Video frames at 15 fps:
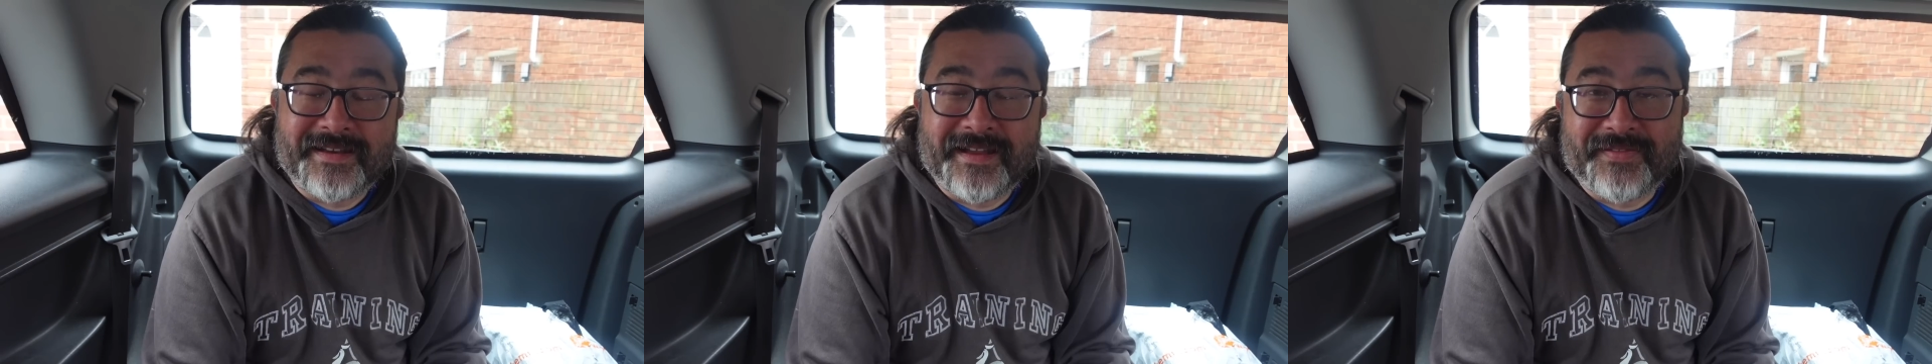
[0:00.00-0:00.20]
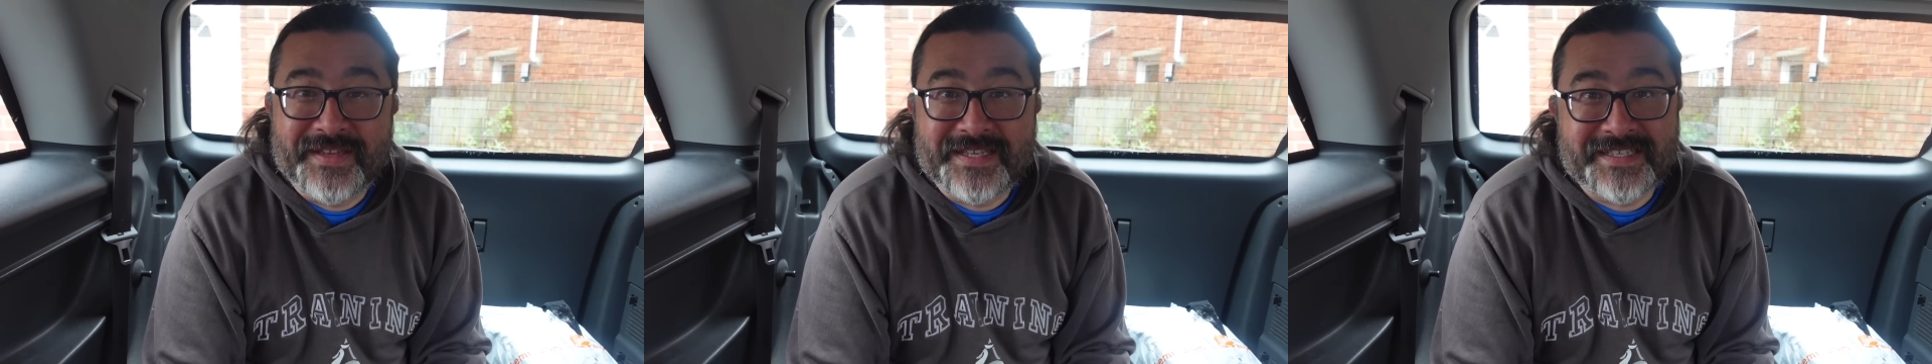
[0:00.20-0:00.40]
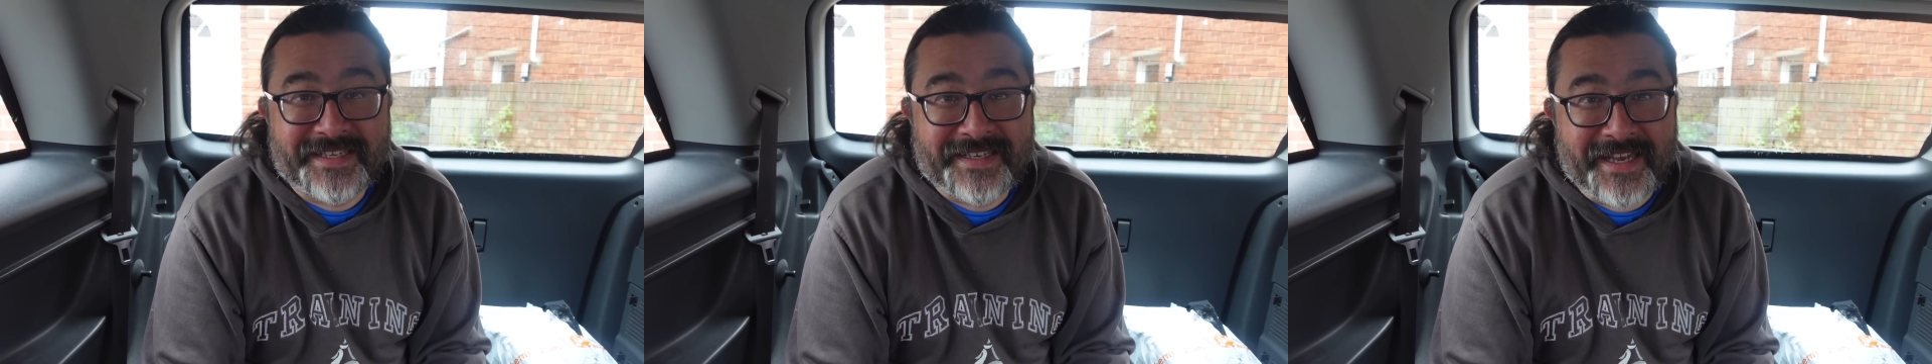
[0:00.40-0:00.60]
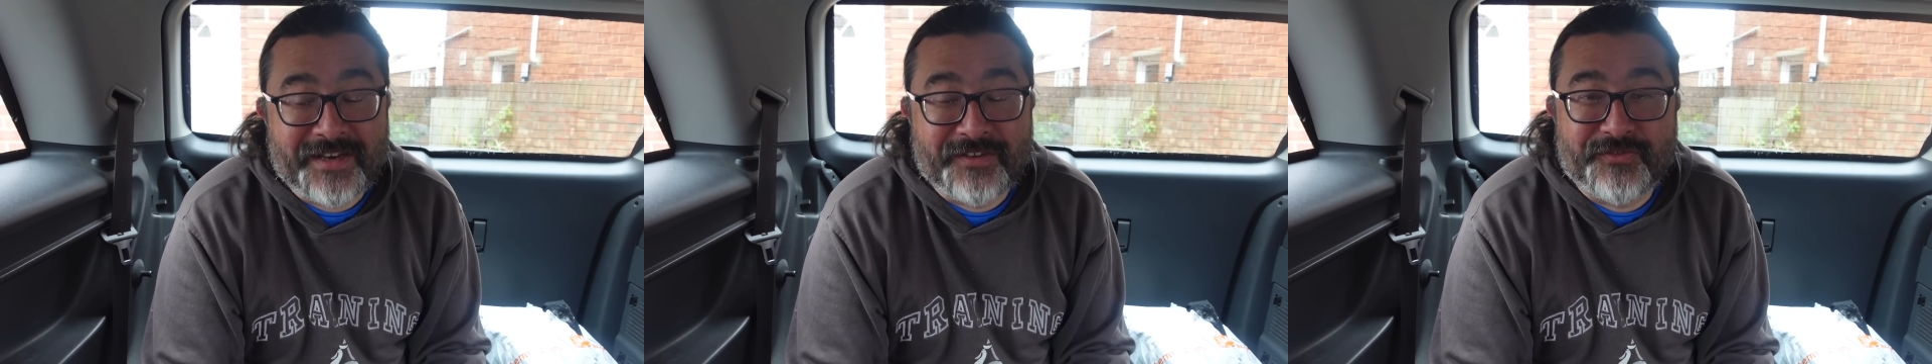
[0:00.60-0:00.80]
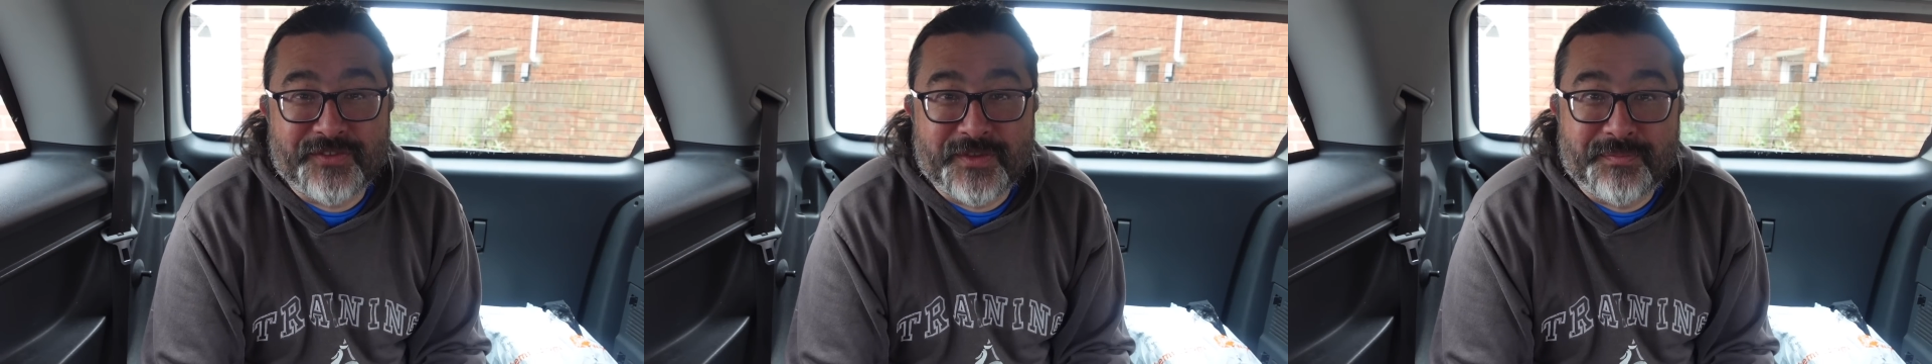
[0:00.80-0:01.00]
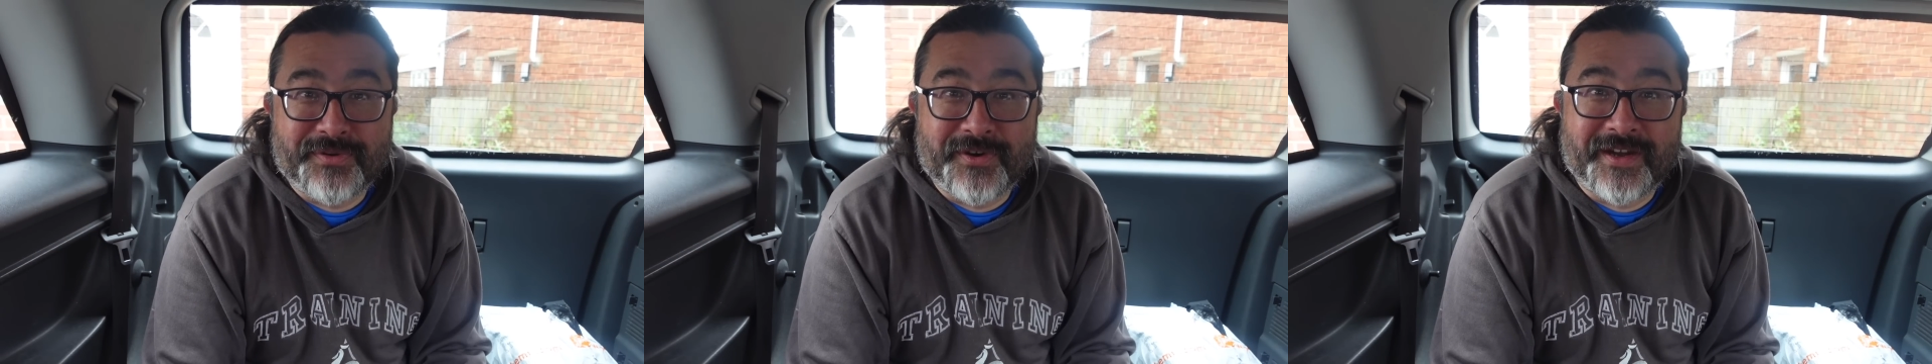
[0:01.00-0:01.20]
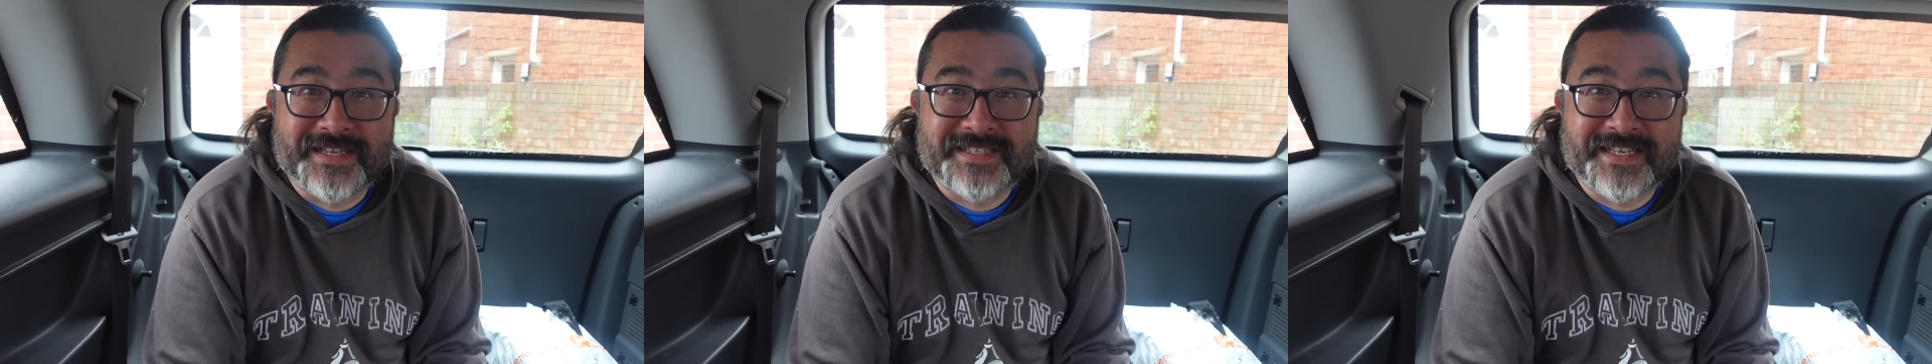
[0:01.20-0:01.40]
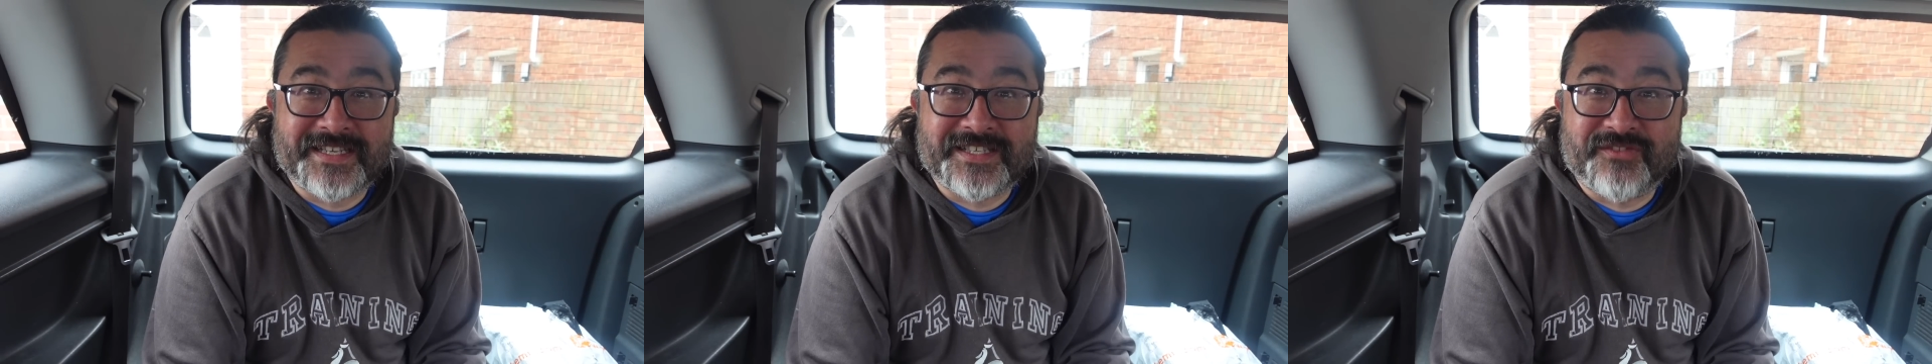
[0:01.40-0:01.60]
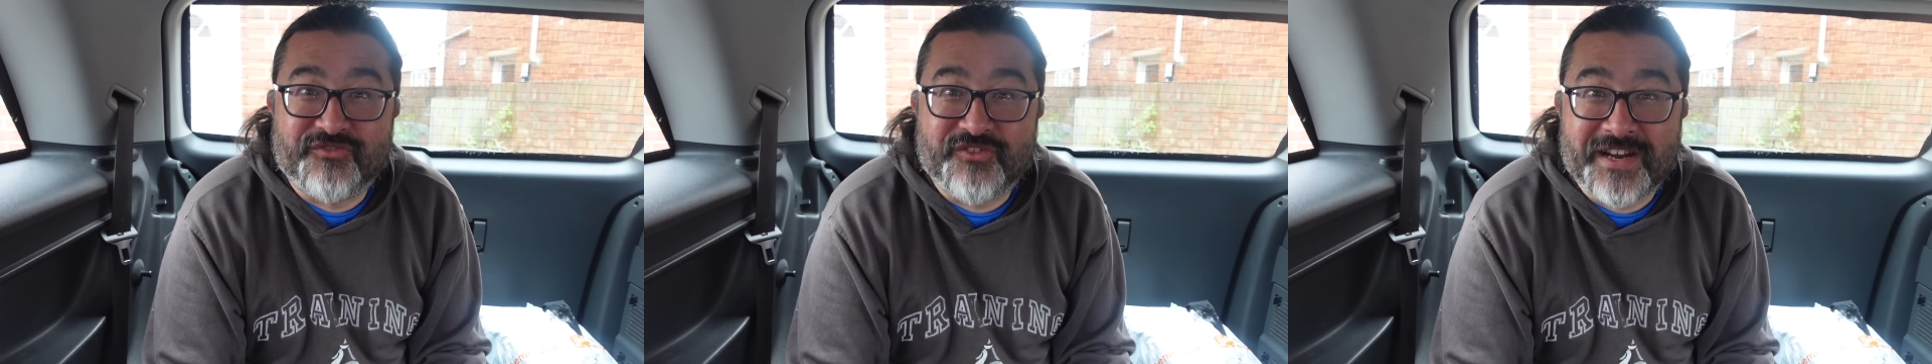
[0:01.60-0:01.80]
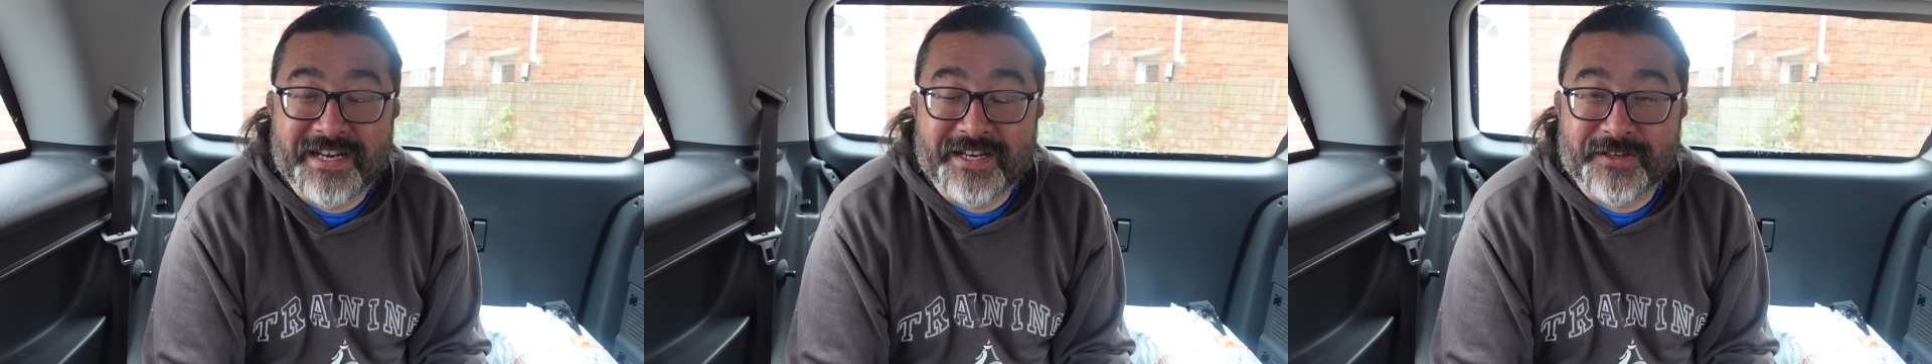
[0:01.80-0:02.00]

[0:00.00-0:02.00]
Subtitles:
Now this again, for the price, is a really